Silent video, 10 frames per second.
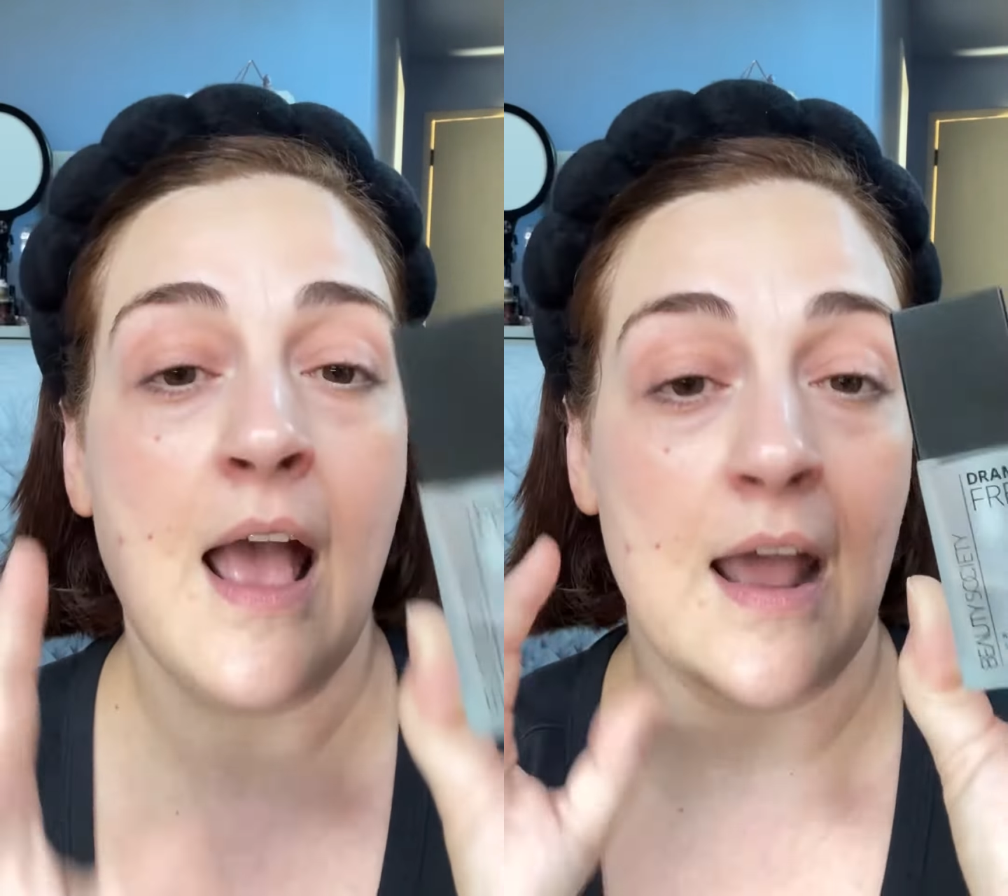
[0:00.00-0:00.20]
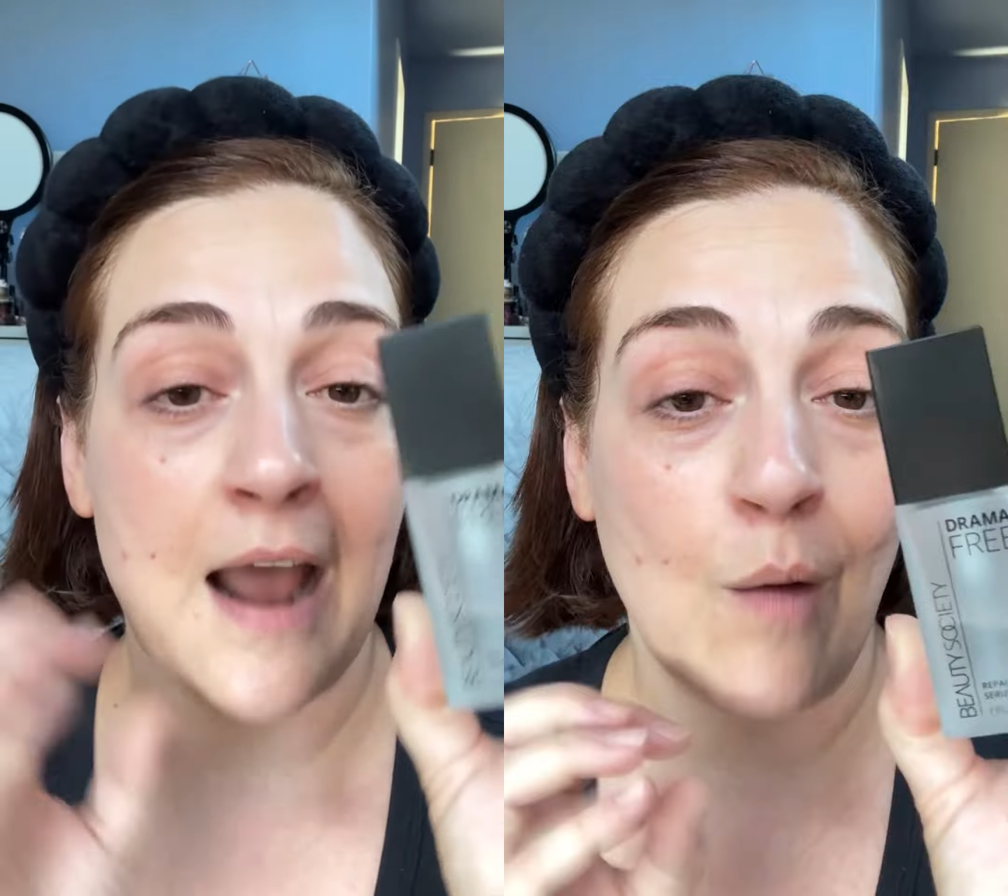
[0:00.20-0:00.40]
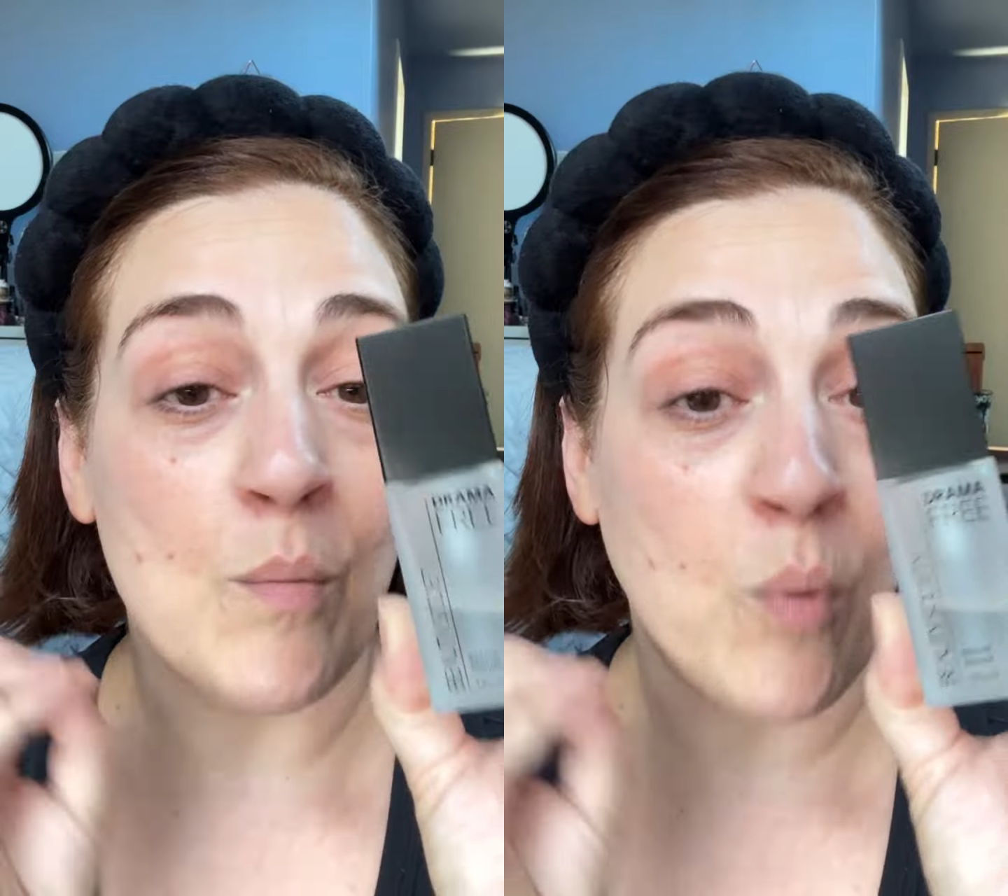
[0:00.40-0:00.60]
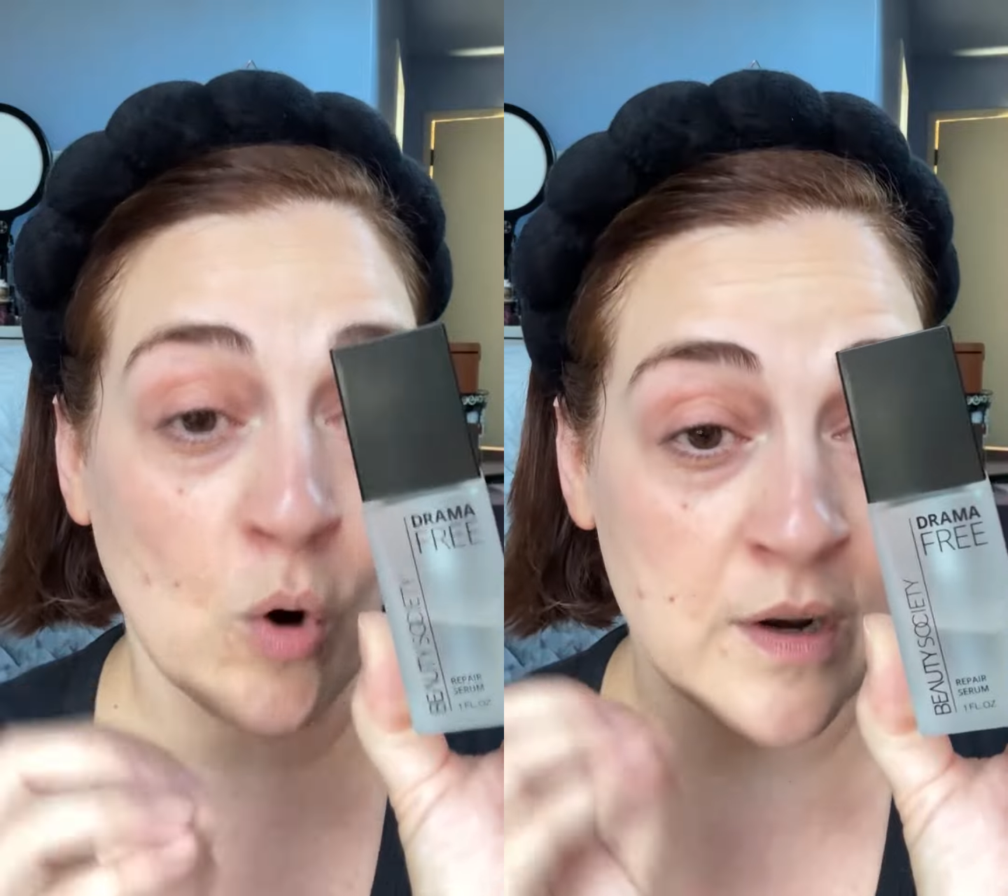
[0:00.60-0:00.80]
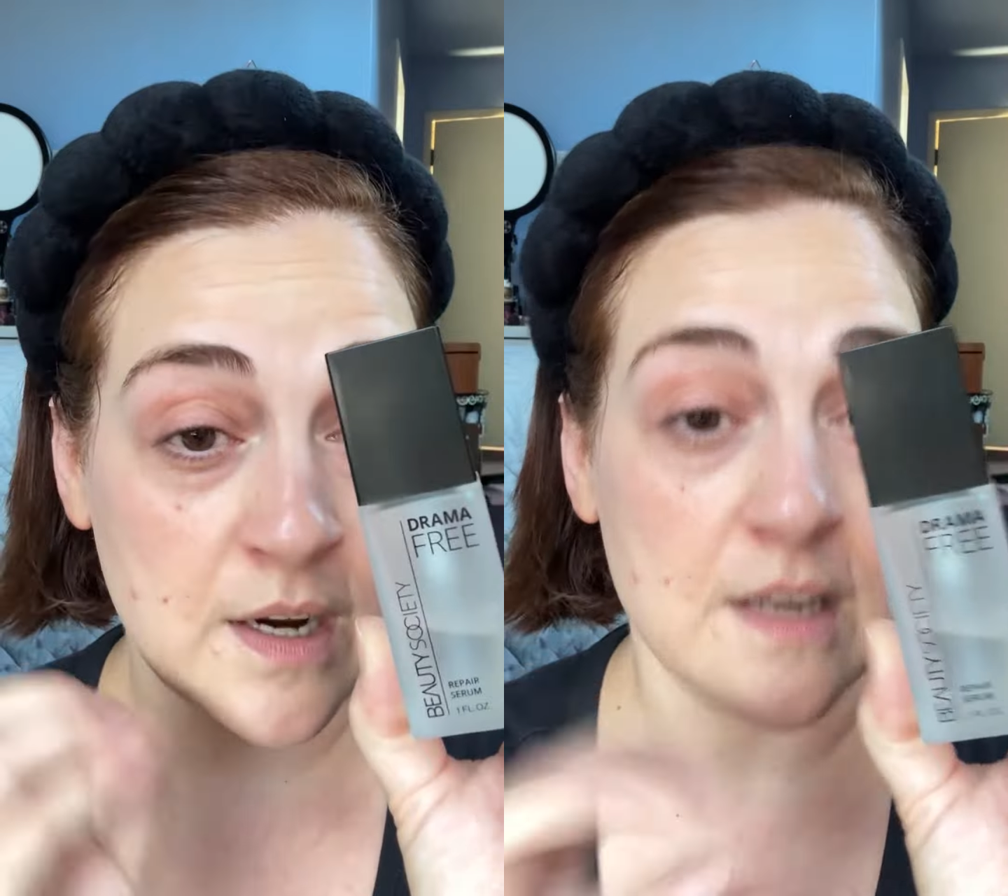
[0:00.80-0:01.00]
and how
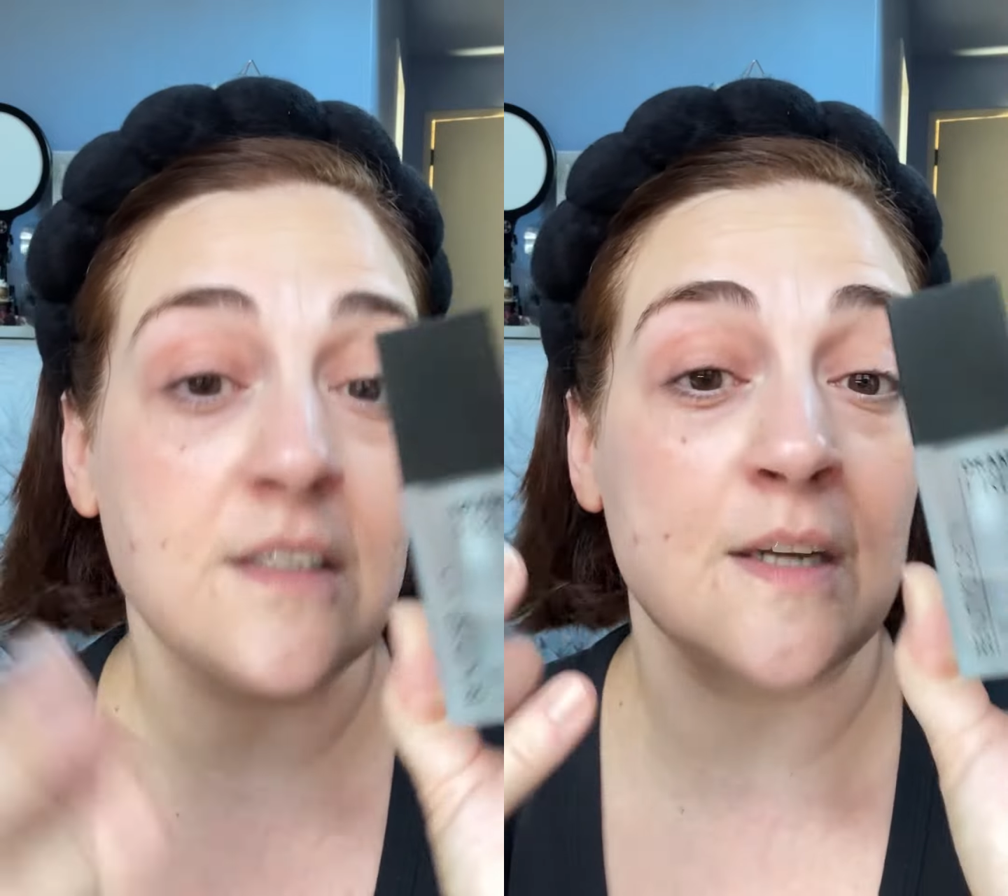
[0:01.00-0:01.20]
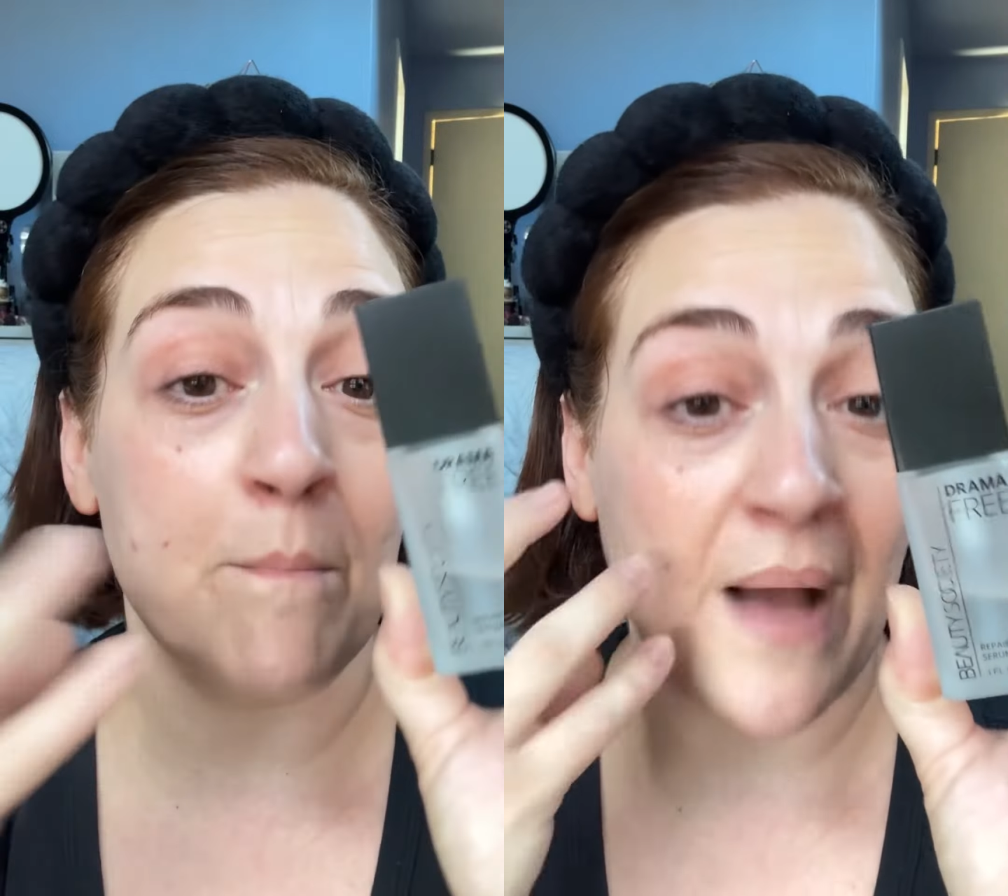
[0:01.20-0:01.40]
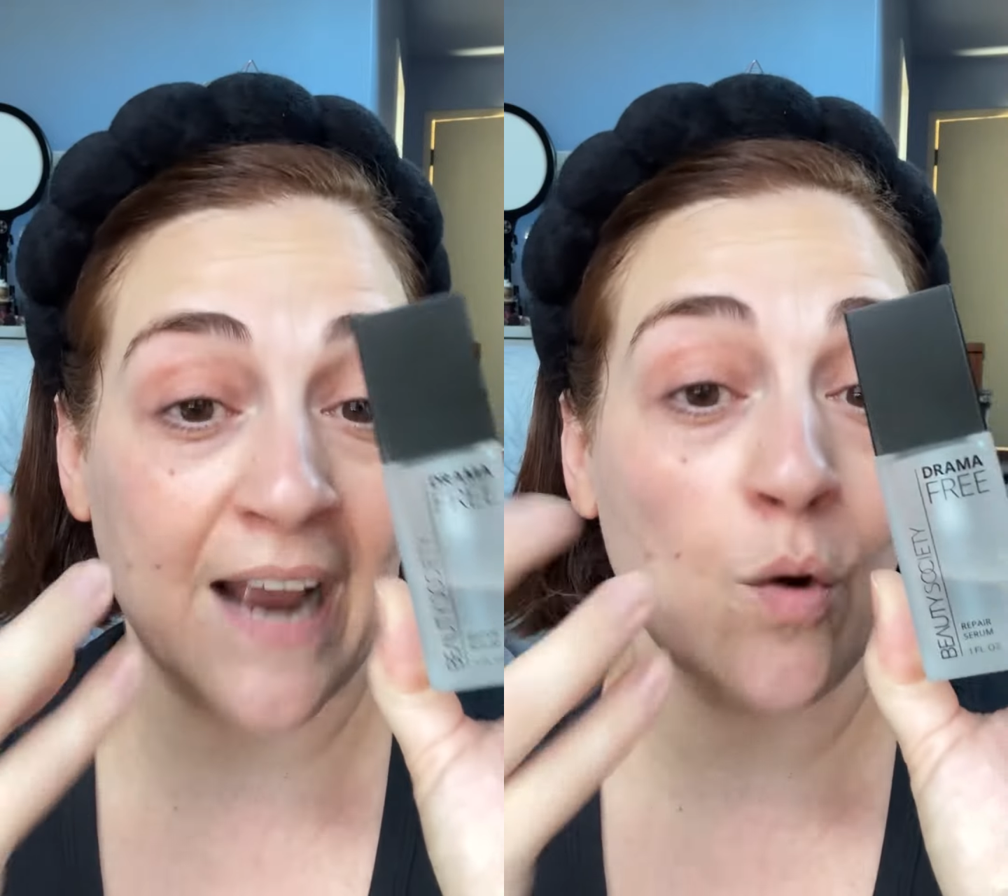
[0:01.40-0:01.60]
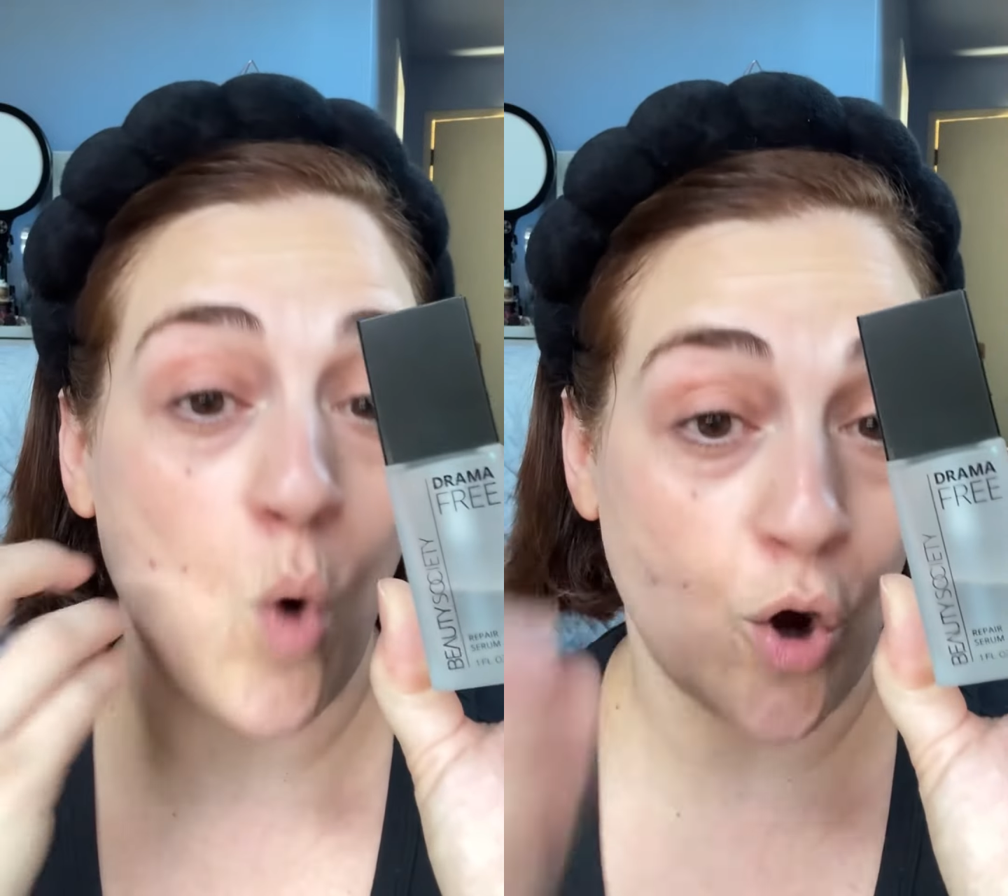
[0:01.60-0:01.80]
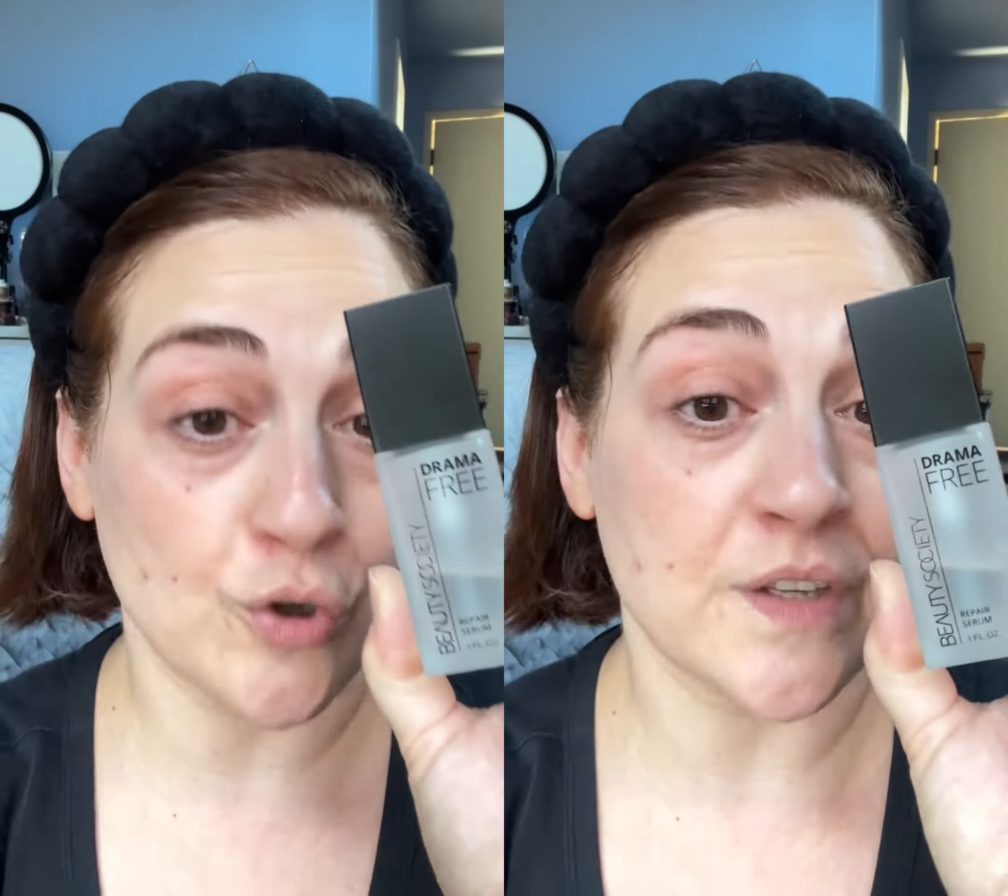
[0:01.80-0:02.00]
important it is to bind water